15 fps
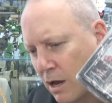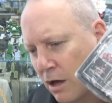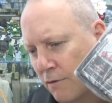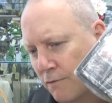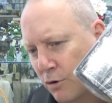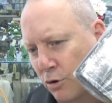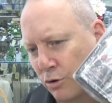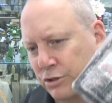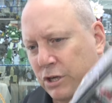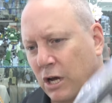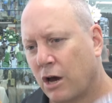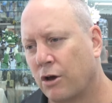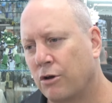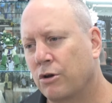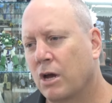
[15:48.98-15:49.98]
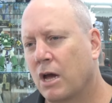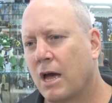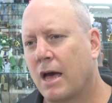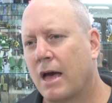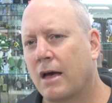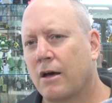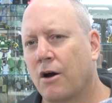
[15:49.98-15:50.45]
I've also
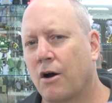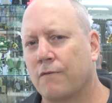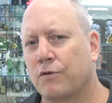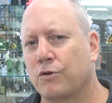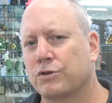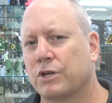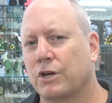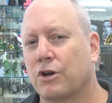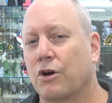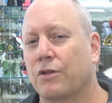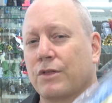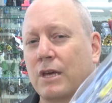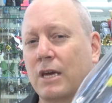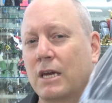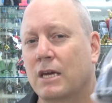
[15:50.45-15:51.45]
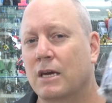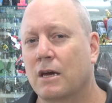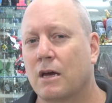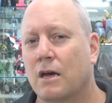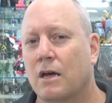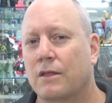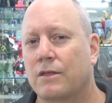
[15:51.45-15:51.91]
got the
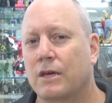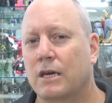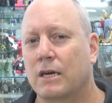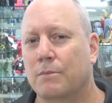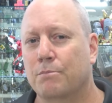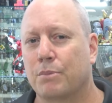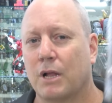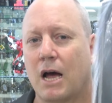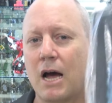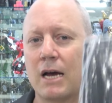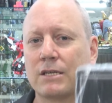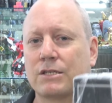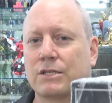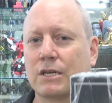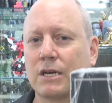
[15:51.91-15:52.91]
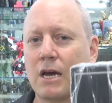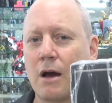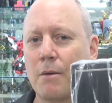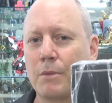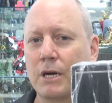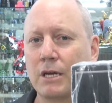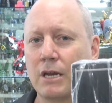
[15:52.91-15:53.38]
blaster
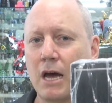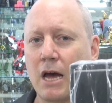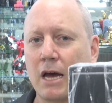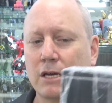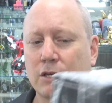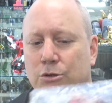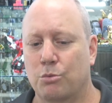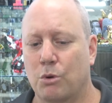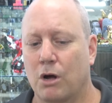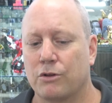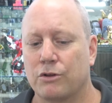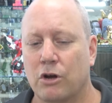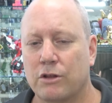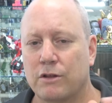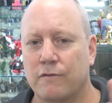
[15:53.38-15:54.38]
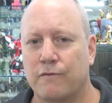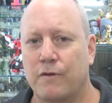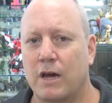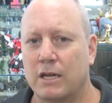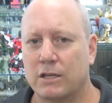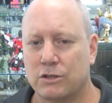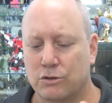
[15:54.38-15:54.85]
coming as well. Not the
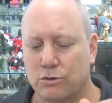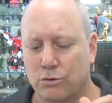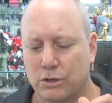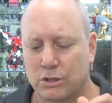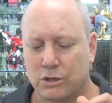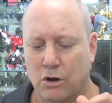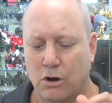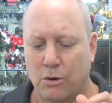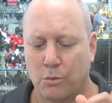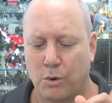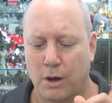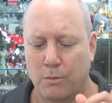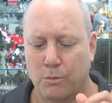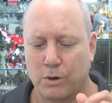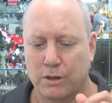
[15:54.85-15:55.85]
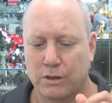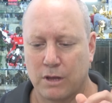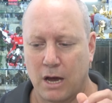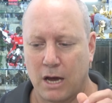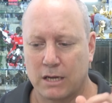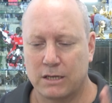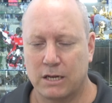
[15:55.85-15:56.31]
Fans Toys. I went with
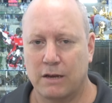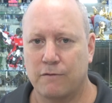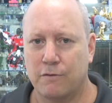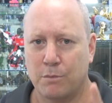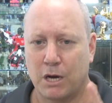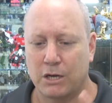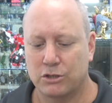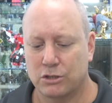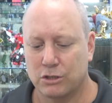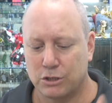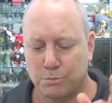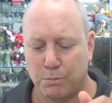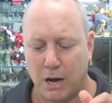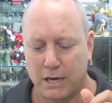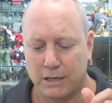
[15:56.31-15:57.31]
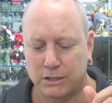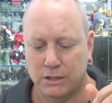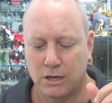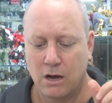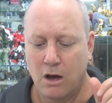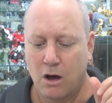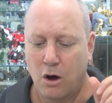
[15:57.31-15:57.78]
Deformation
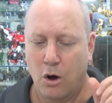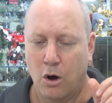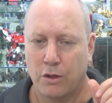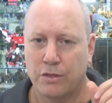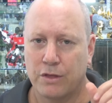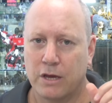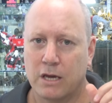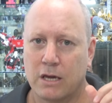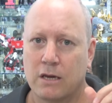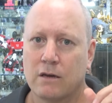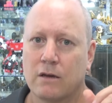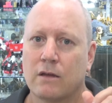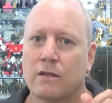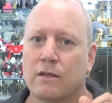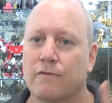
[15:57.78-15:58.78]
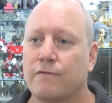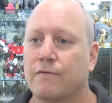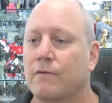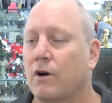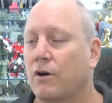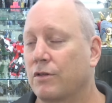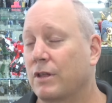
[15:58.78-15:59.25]
Space on the
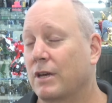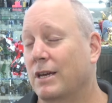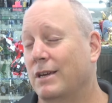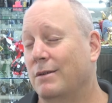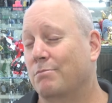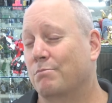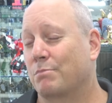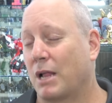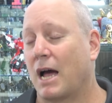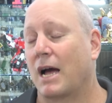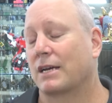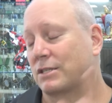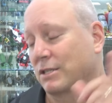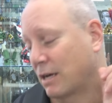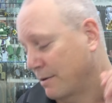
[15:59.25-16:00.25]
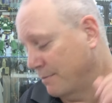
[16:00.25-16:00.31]
blaster.